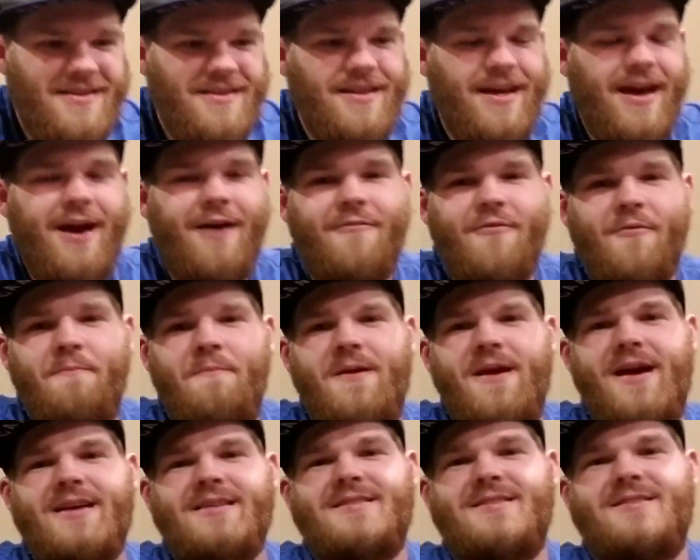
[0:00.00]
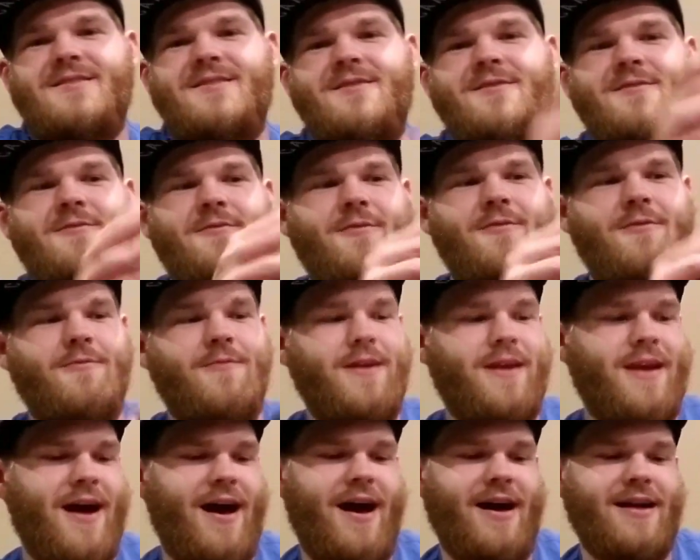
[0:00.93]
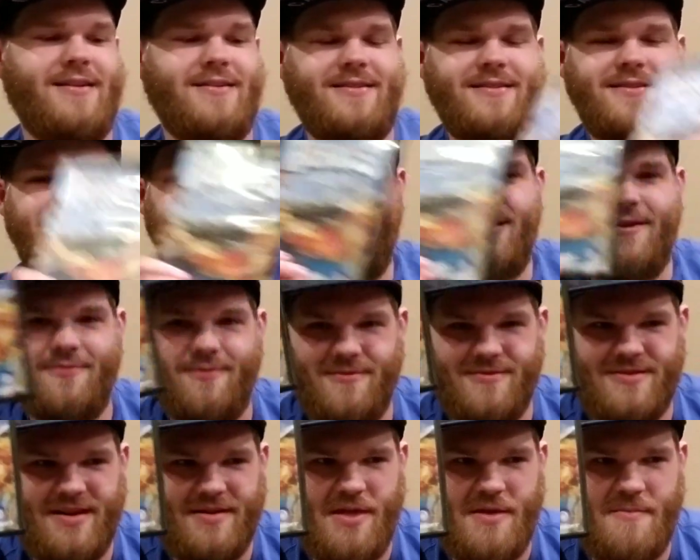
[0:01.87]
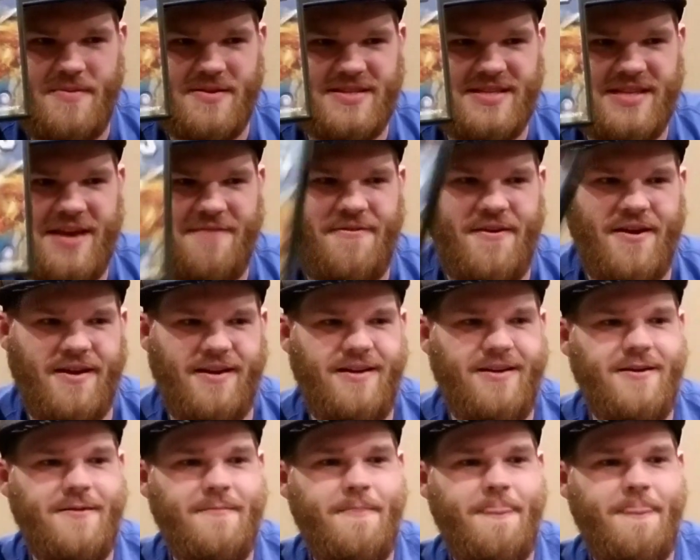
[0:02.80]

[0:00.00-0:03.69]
Now for PS2, we got Heroes of the Pacific,